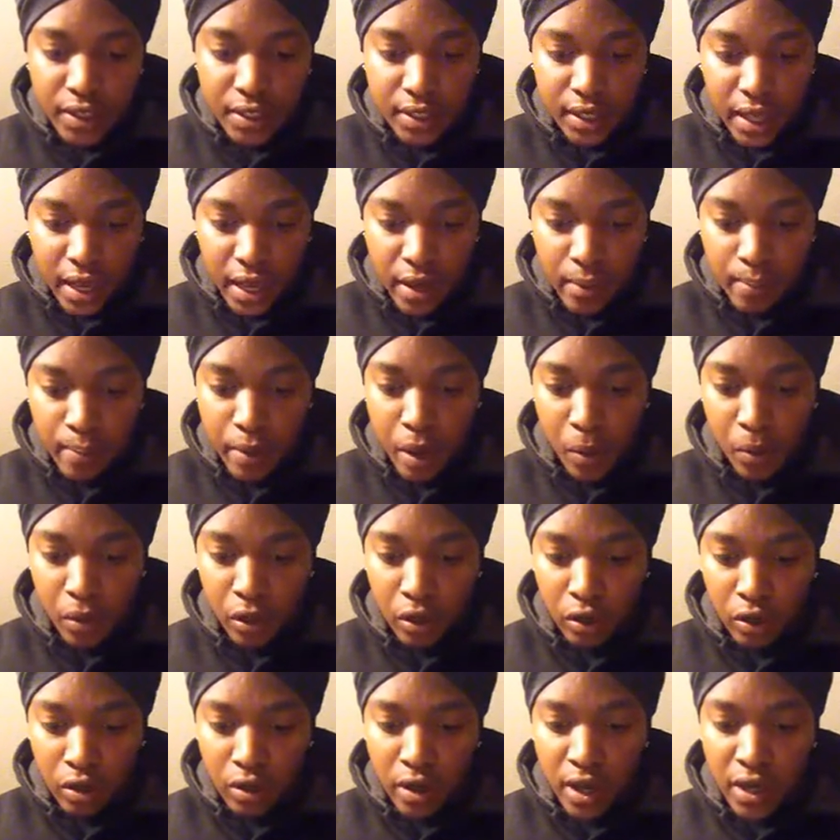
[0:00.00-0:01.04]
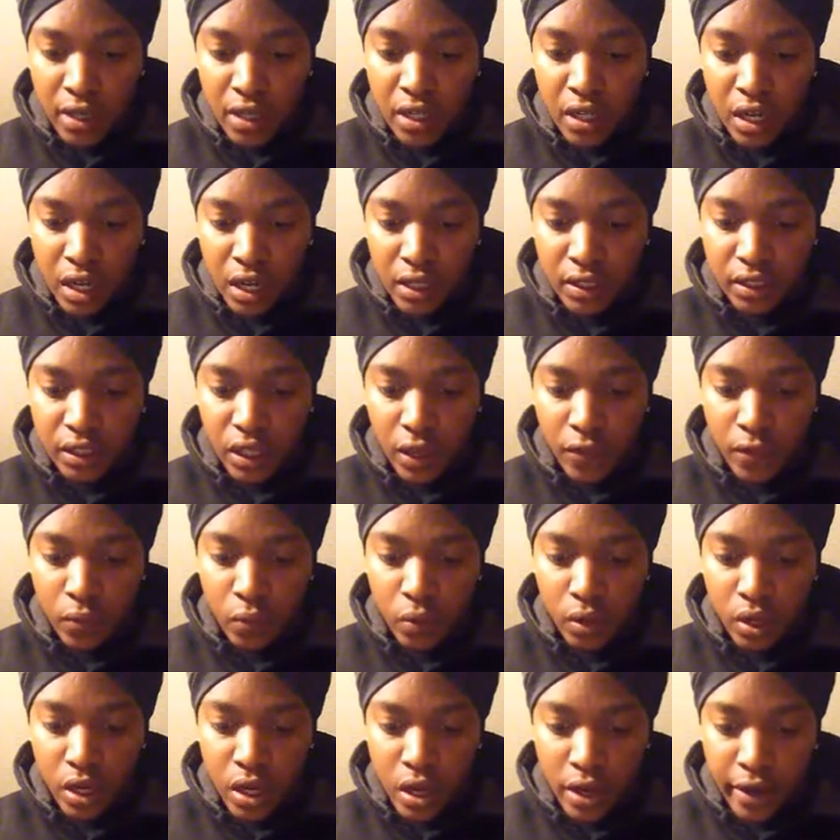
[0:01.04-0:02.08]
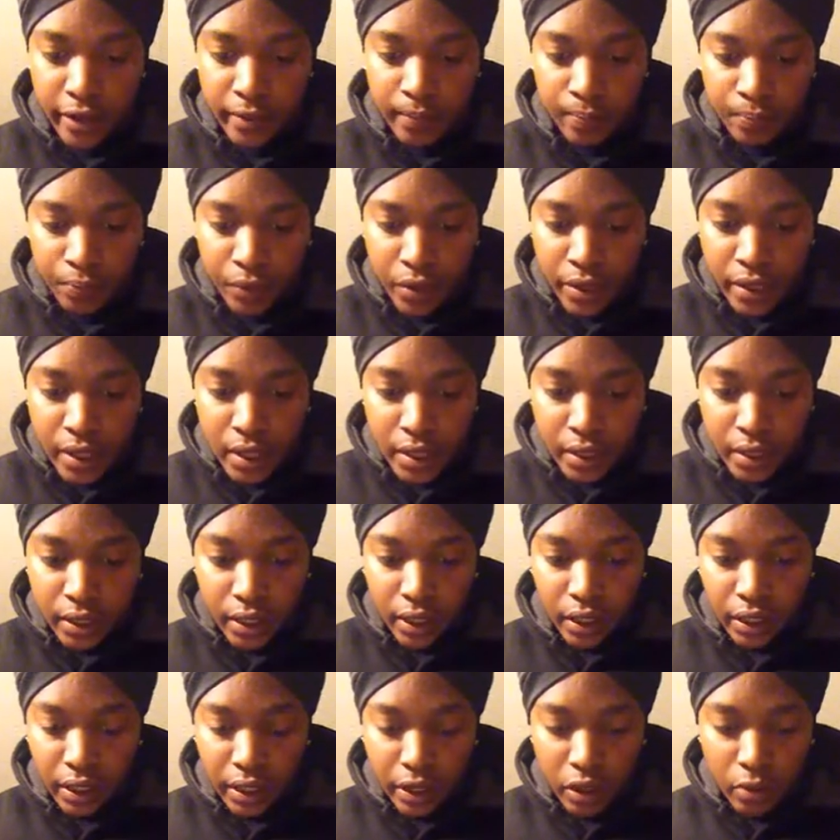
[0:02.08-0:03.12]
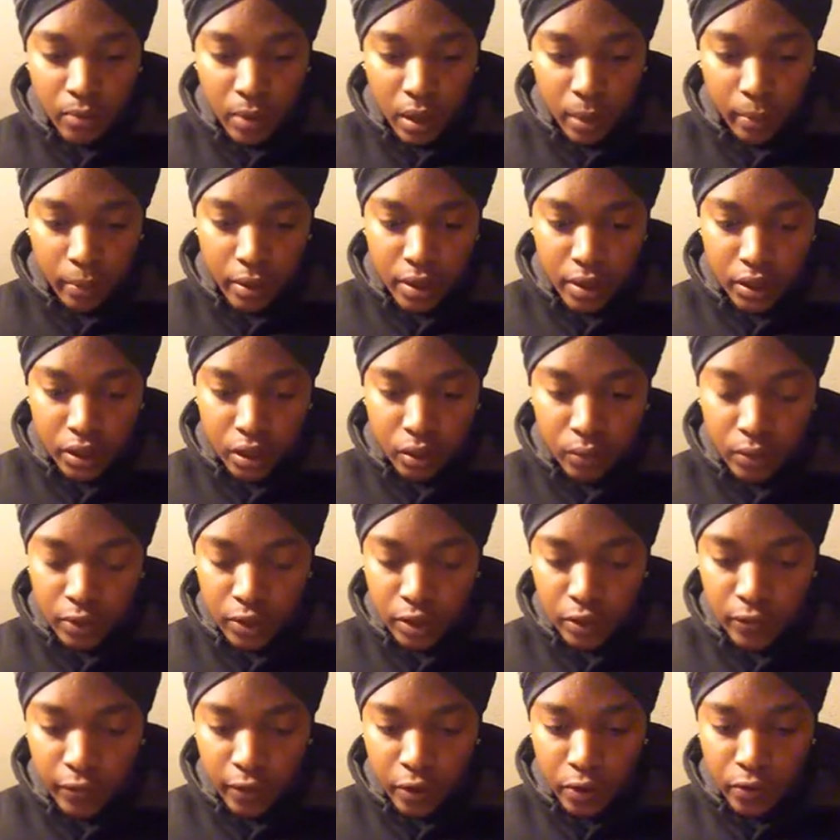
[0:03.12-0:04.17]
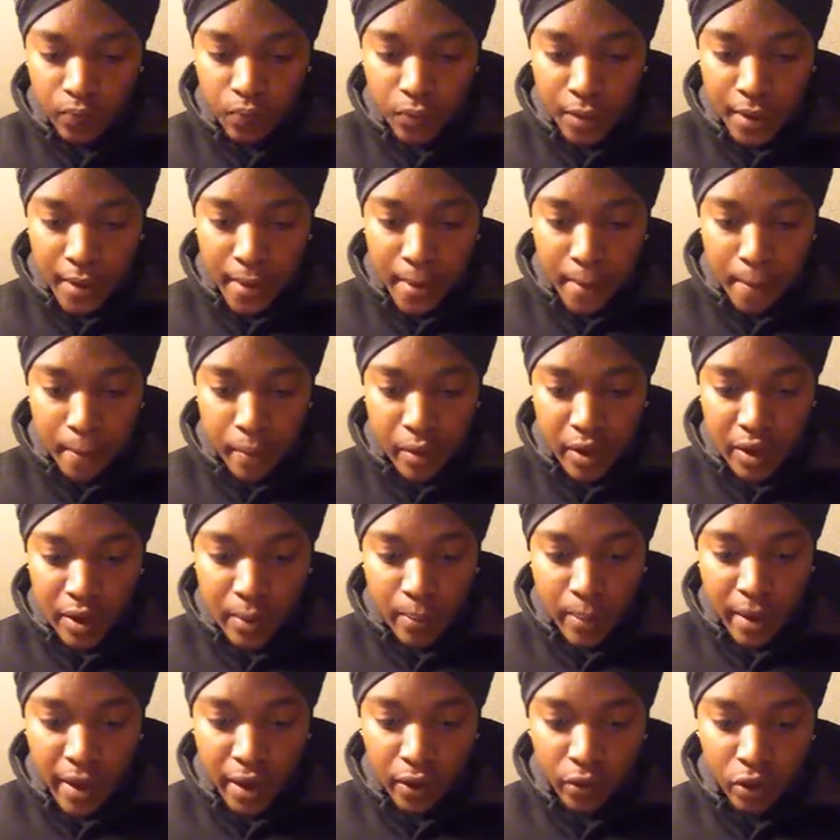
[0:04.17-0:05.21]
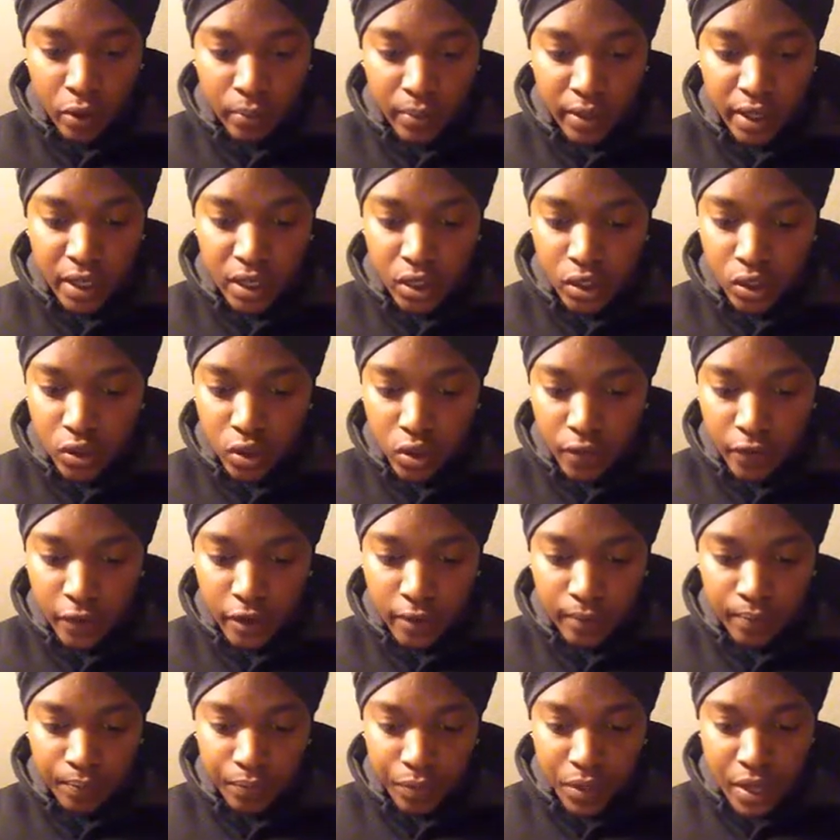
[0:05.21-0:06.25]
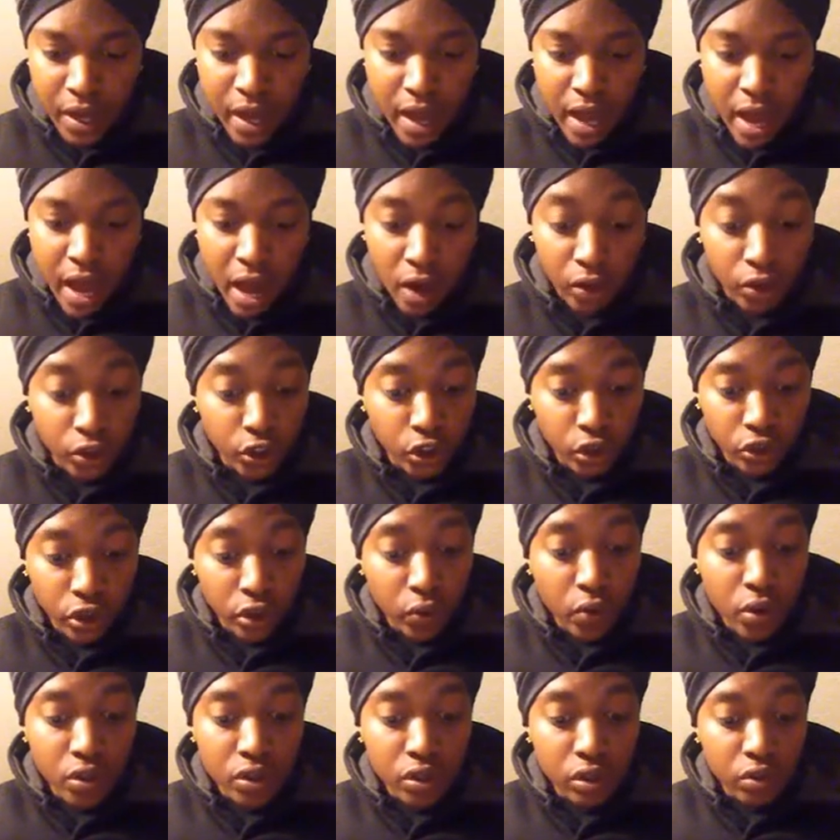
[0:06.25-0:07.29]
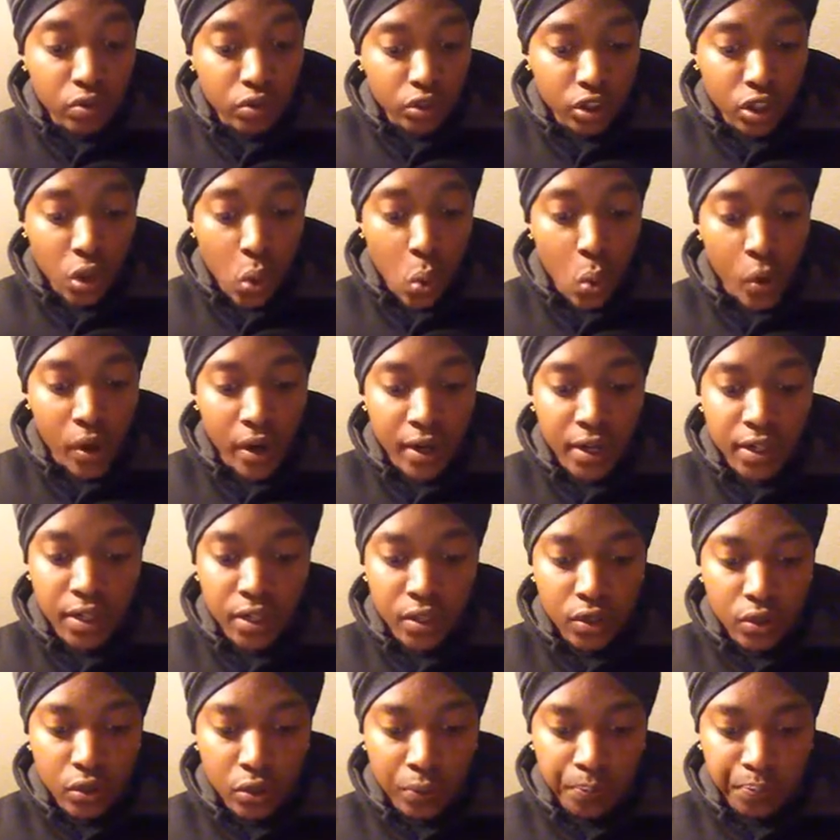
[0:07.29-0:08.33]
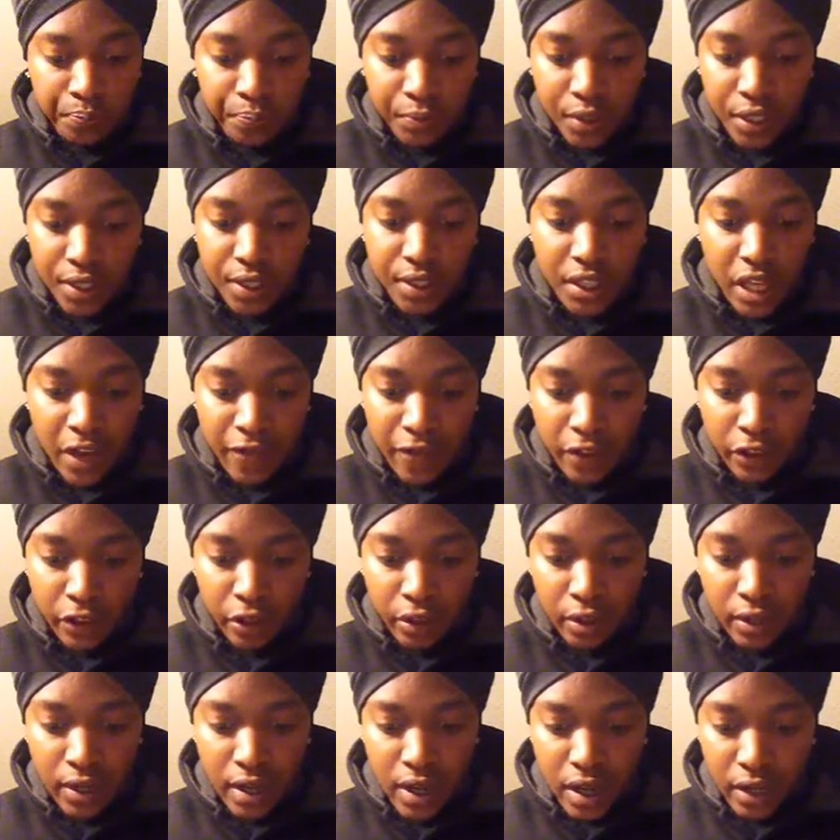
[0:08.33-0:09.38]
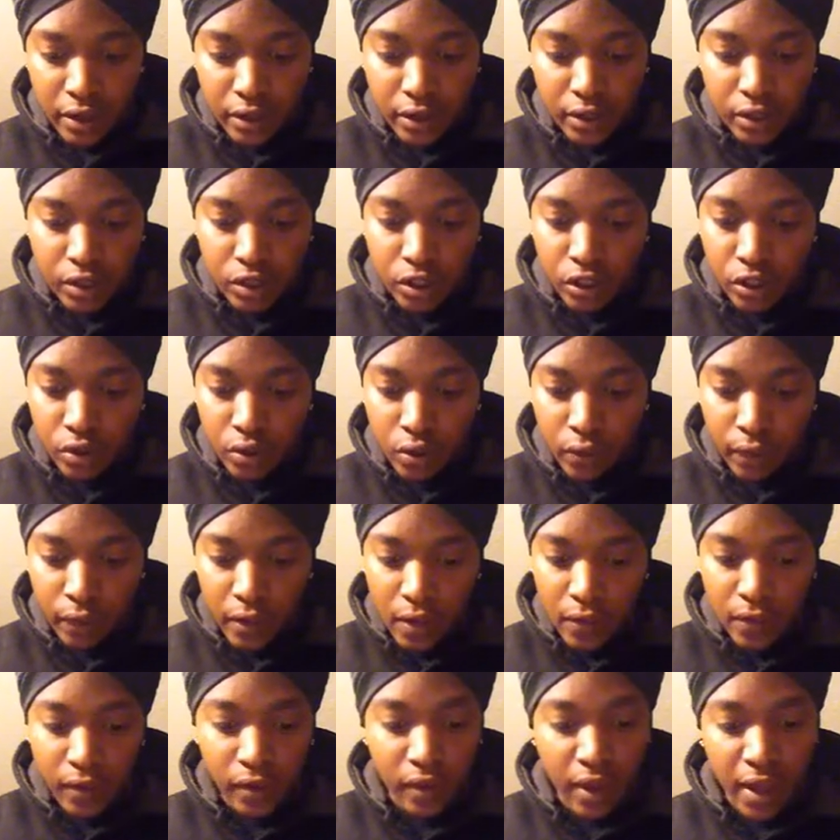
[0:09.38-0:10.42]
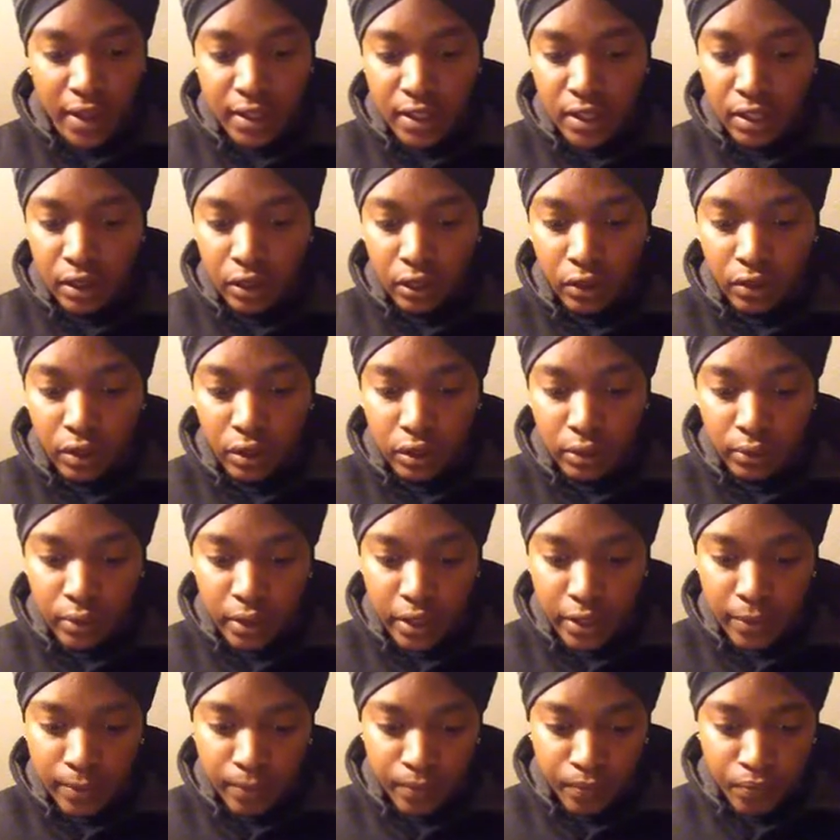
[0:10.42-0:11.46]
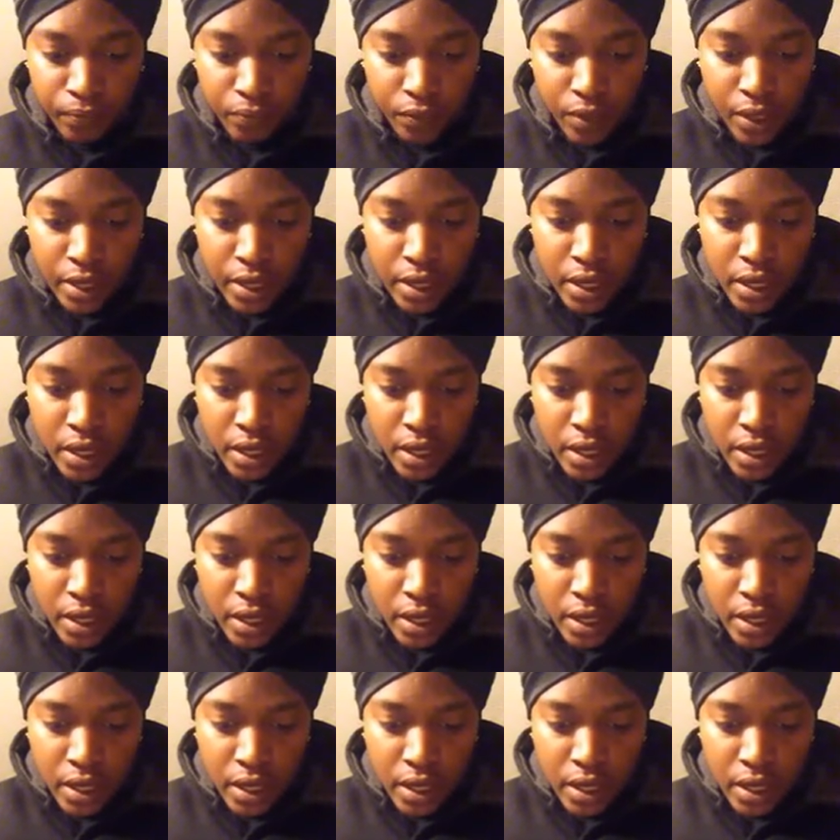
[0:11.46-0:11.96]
Forty Stat Public Law 89719, declared by President Roosevelt being bankrupt and insolvent. House Joint Resolution 192, 73rd Congress, June 5, 1933,